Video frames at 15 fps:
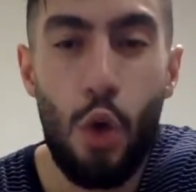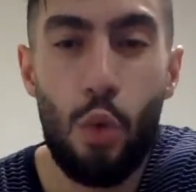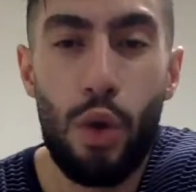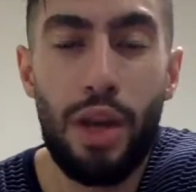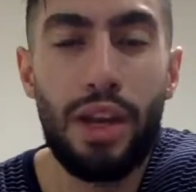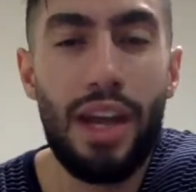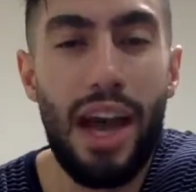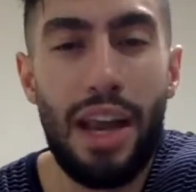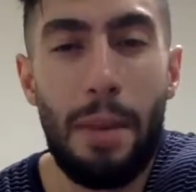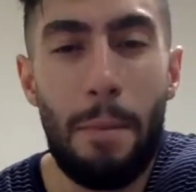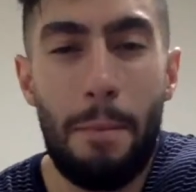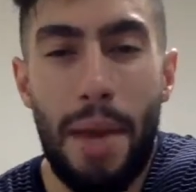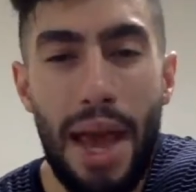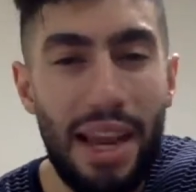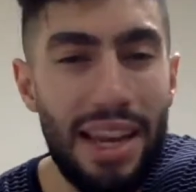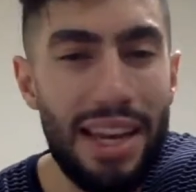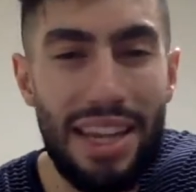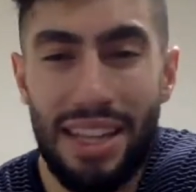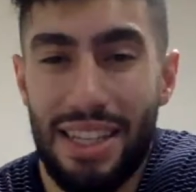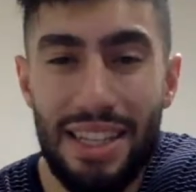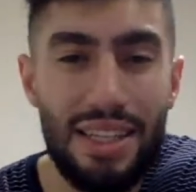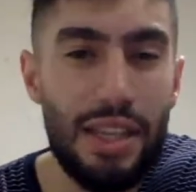with kind of
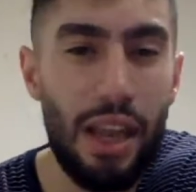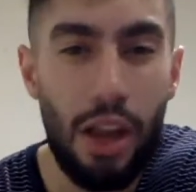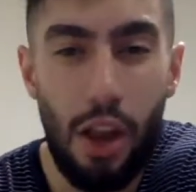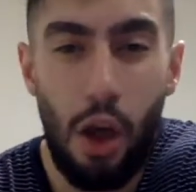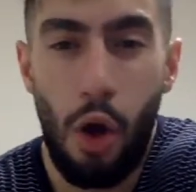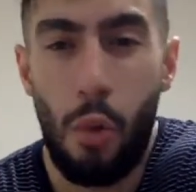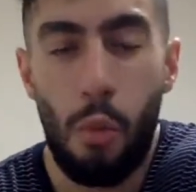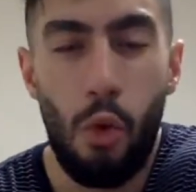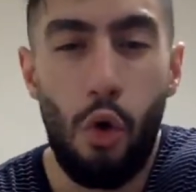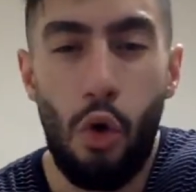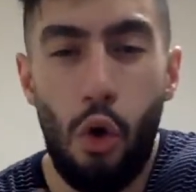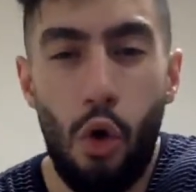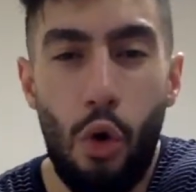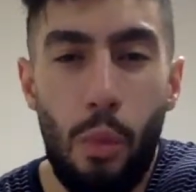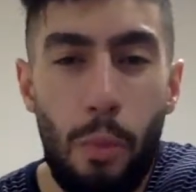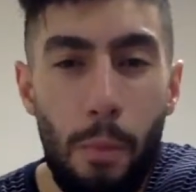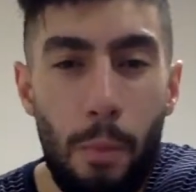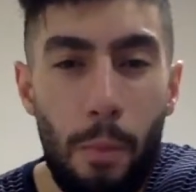melody, there's a lot more,